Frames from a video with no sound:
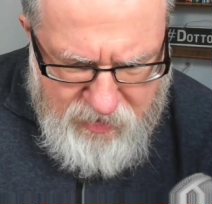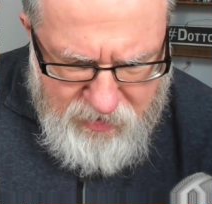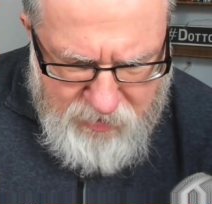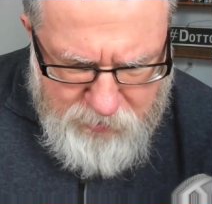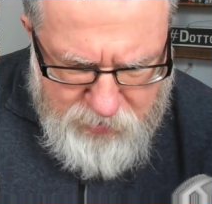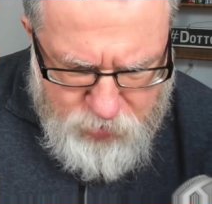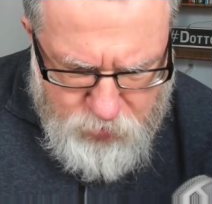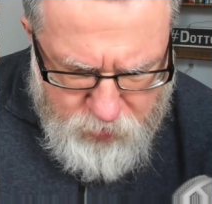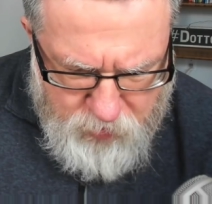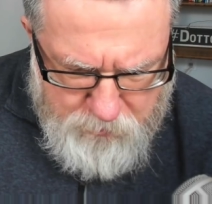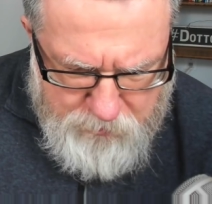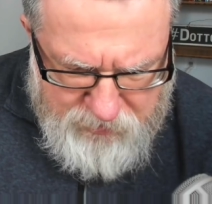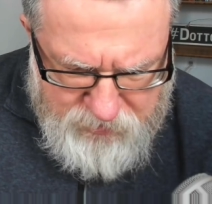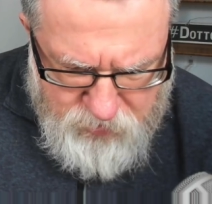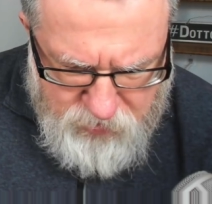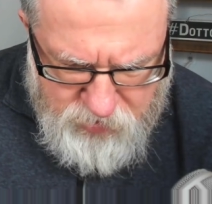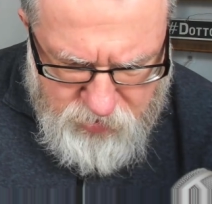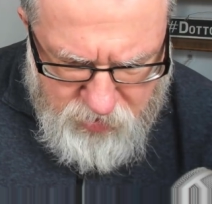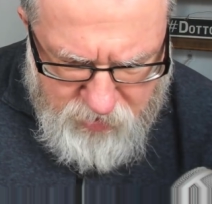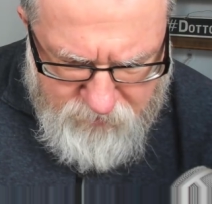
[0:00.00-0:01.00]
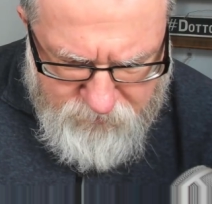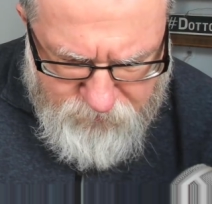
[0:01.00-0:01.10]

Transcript: Let me show you a picture I took of